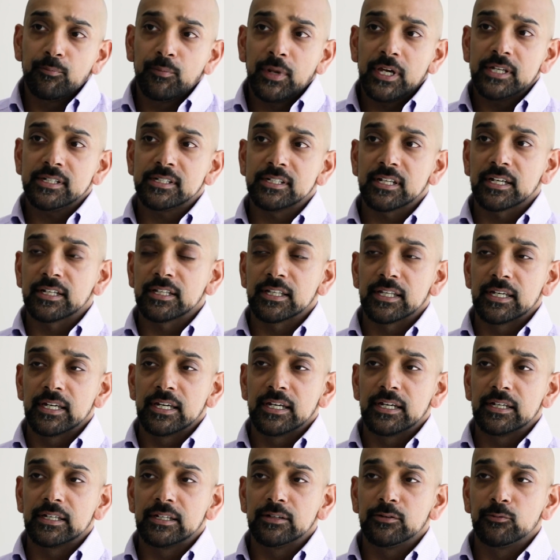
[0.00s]

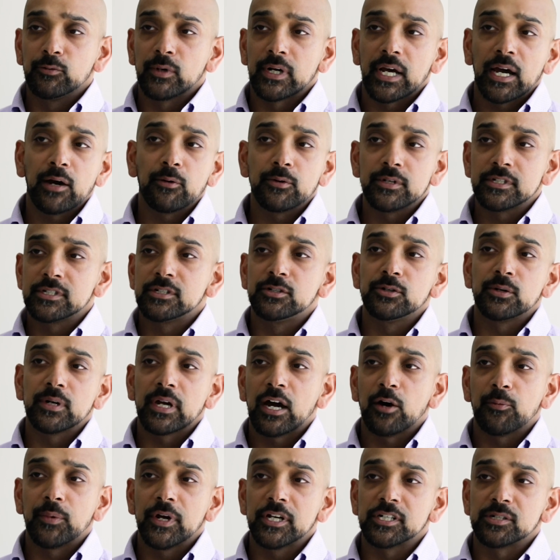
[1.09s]
basically, when I was doing
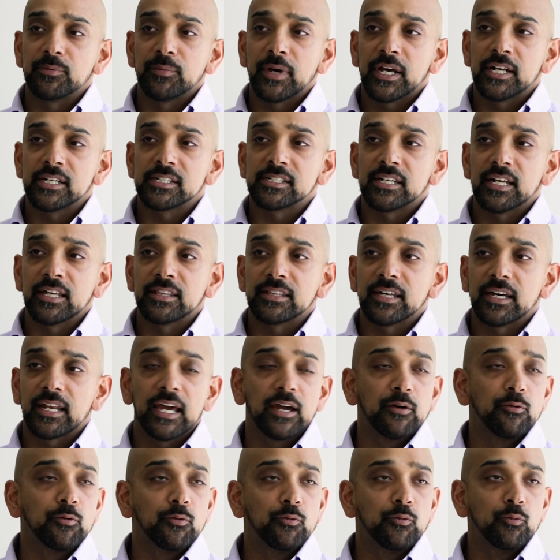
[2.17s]
outpatient medicine, I thought,
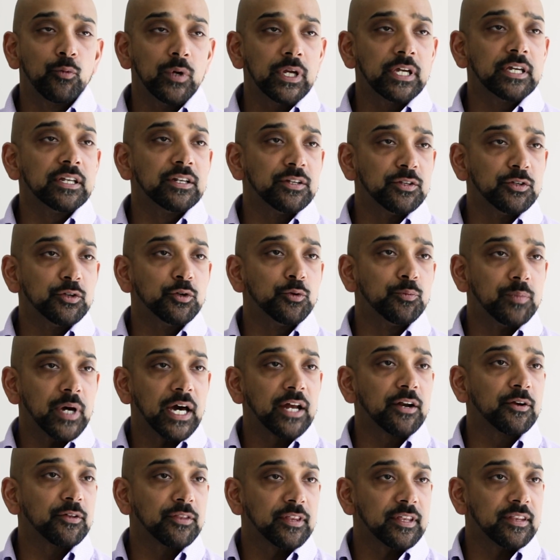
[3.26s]
hey, we can do
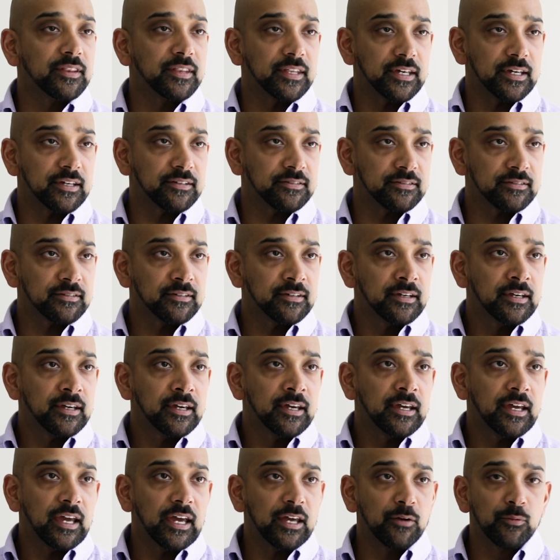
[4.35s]
better than this.
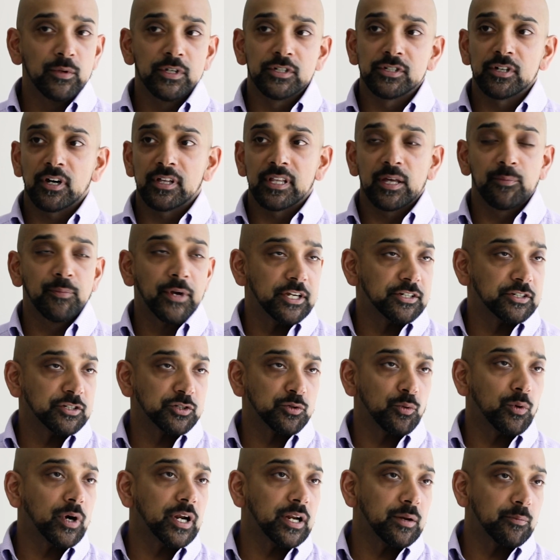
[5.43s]
And we saw that
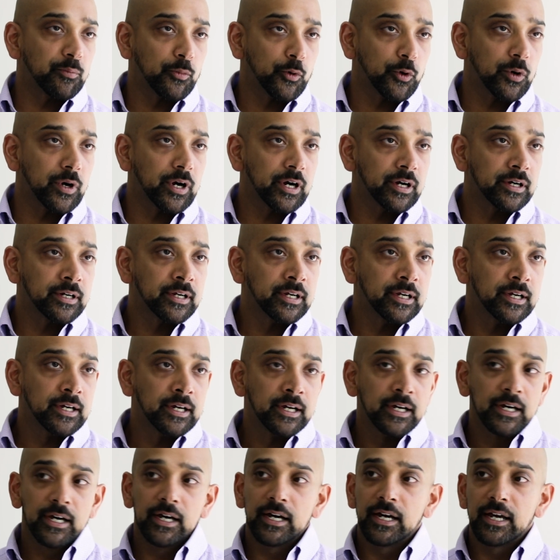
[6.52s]
patients wanted more.
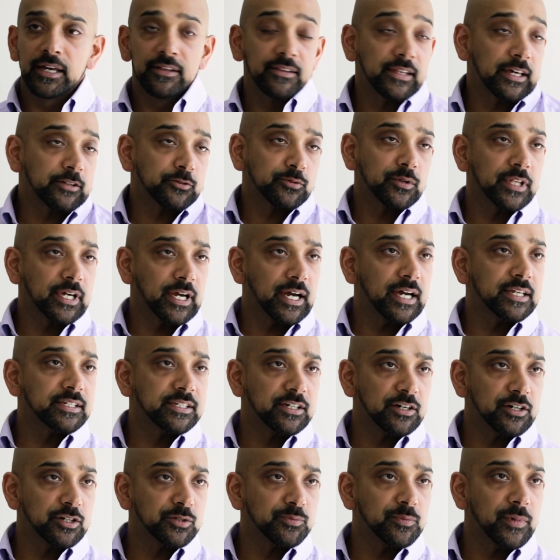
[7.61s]
Uh, and that's where the
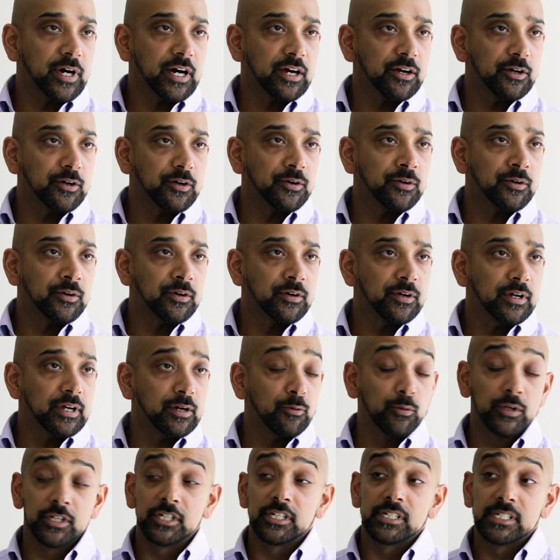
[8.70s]
concierge model,
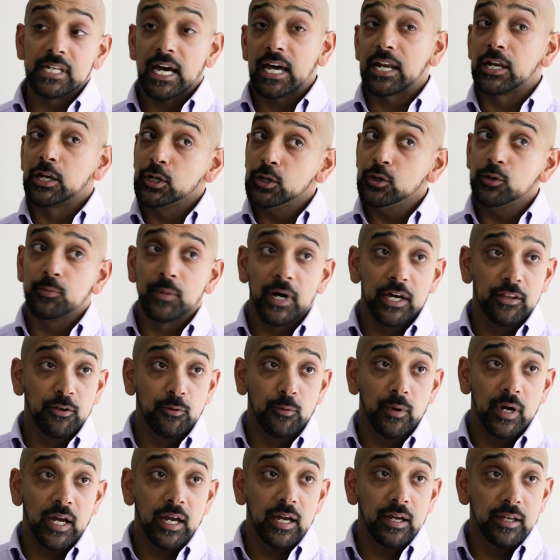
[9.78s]
which is not new, by the
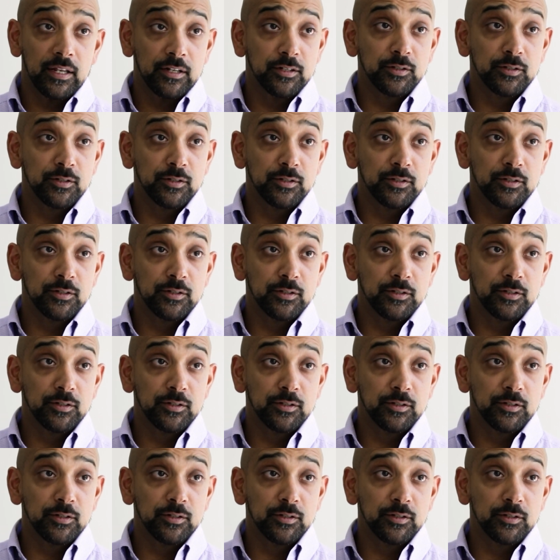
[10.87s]
way,